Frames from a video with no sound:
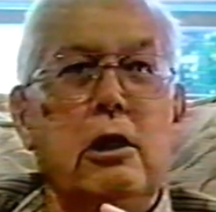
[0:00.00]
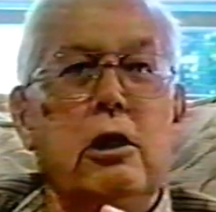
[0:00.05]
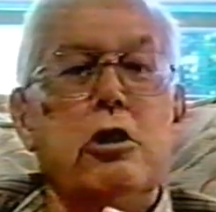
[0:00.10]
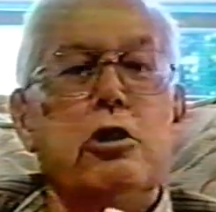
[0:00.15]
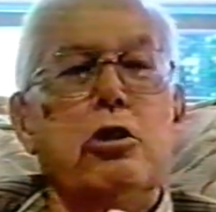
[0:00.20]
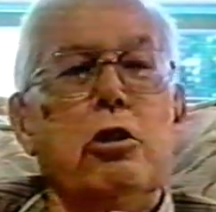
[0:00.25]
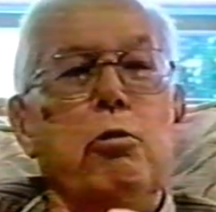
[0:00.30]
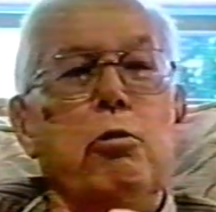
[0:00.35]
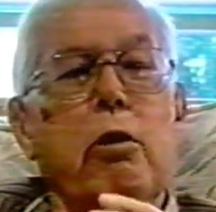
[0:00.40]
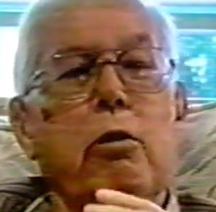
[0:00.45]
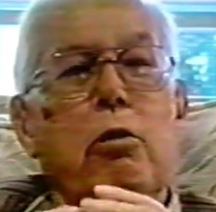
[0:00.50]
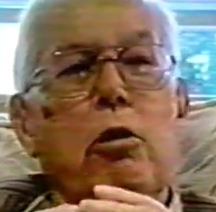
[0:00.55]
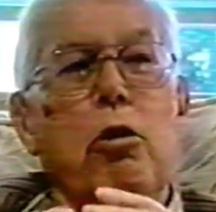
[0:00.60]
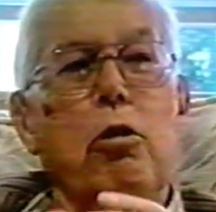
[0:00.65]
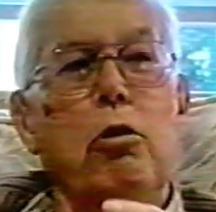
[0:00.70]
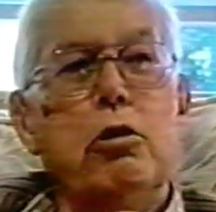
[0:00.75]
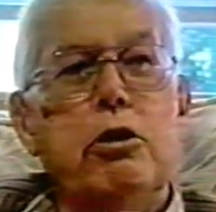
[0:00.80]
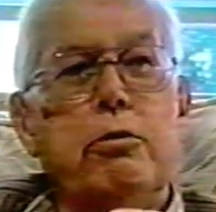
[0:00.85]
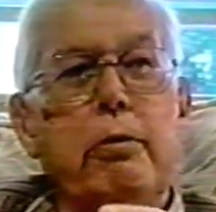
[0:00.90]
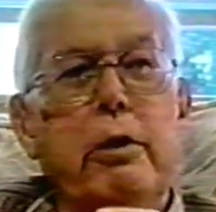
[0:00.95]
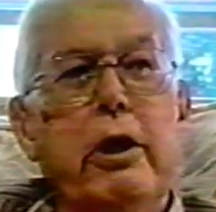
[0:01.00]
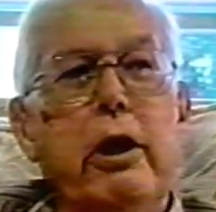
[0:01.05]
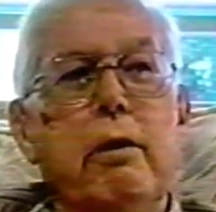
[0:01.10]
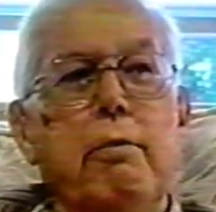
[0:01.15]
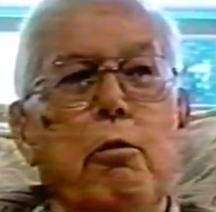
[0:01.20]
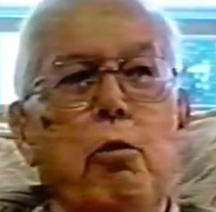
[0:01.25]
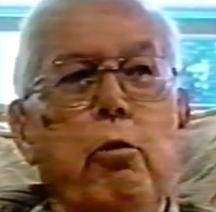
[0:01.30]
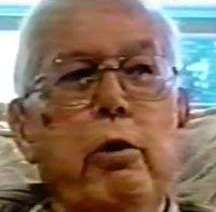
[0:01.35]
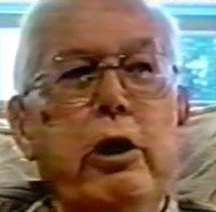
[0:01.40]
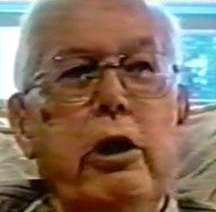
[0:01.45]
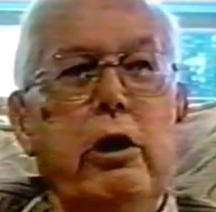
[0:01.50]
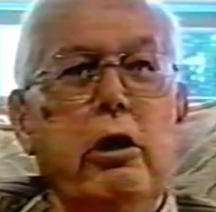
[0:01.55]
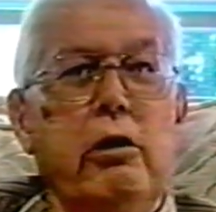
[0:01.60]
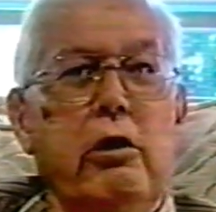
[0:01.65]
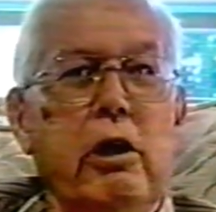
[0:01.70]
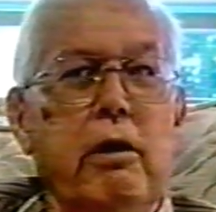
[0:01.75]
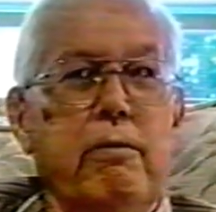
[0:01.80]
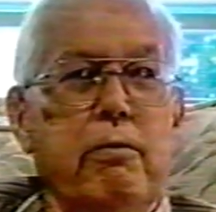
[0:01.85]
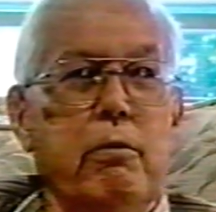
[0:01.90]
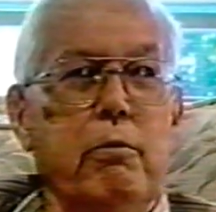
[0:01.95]
So we were all split up and went to
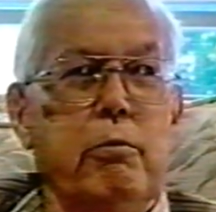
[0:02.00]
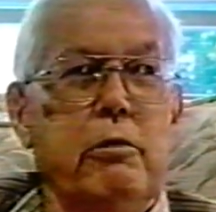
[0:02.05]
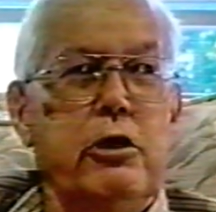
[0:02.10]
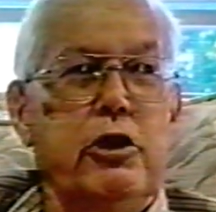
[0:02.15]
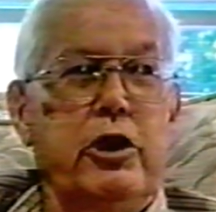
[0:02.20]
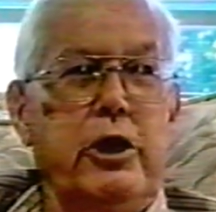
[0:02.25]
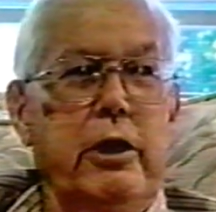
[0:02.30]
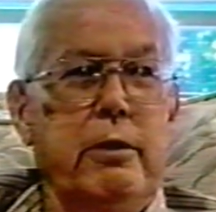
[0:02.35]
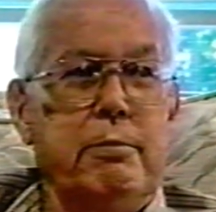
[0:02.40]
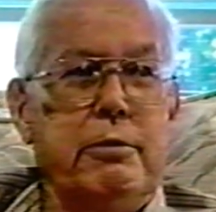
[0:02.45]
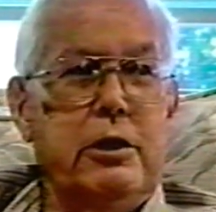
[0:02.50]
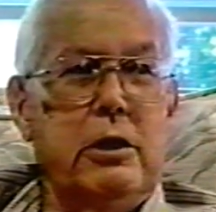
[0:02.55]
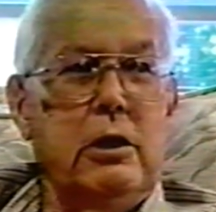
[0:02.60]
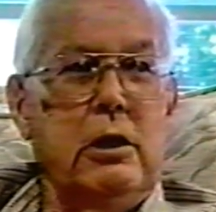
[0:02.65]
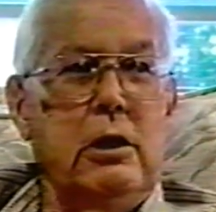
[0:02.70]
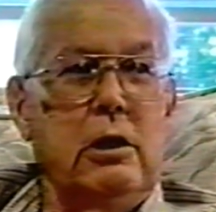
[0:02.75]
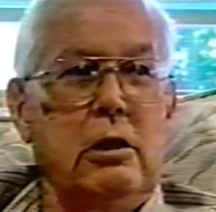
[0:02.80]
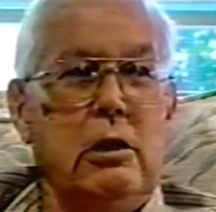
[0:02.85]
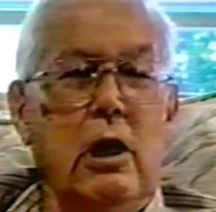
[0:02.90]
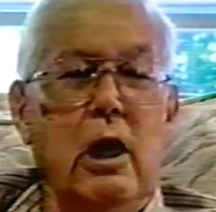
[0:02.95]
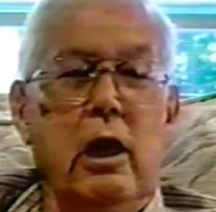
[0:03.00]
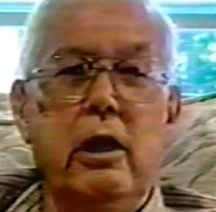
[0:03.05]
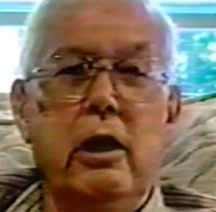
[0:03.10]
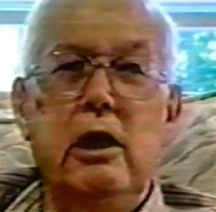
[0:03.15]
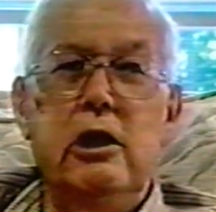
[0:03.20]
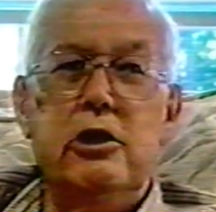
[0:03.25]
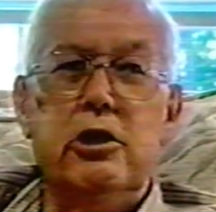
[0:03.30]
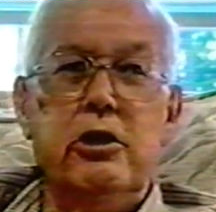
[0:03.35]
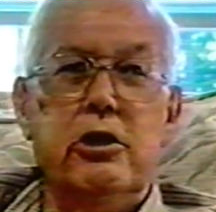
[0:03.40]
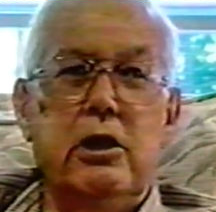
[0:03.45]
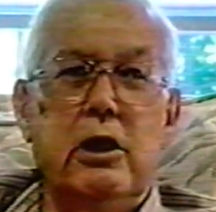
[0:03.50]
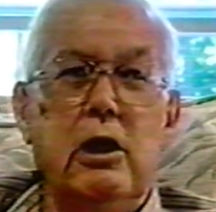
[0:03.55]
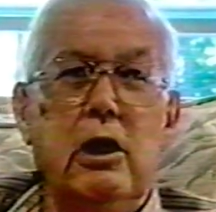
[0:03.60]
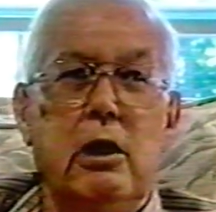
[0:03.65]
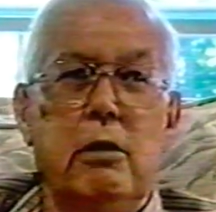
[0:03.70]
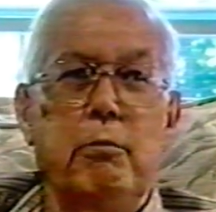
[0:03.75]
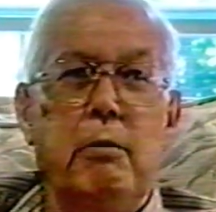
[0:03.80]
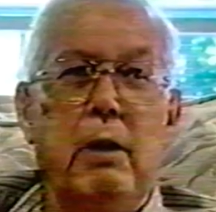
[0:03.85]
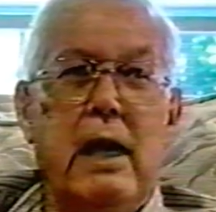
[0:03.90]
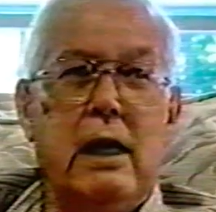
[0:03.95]
different ships, not necessarily
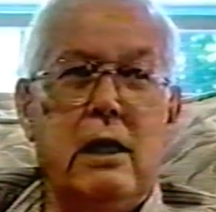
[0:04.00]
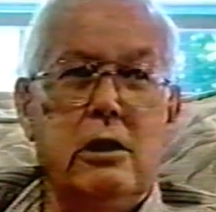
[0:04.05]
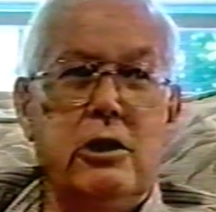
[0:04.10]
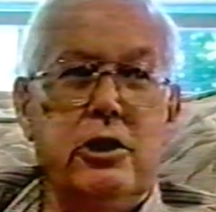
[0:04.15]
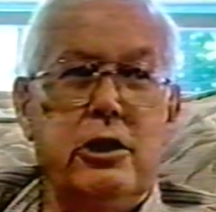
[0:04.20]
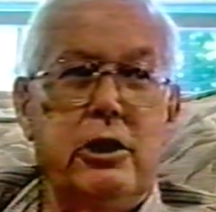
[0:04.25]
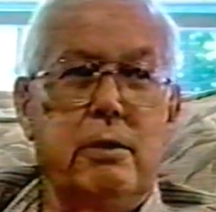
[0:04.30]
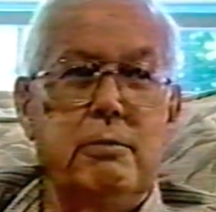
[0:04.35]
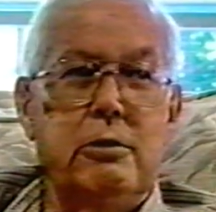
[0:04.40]
battleships.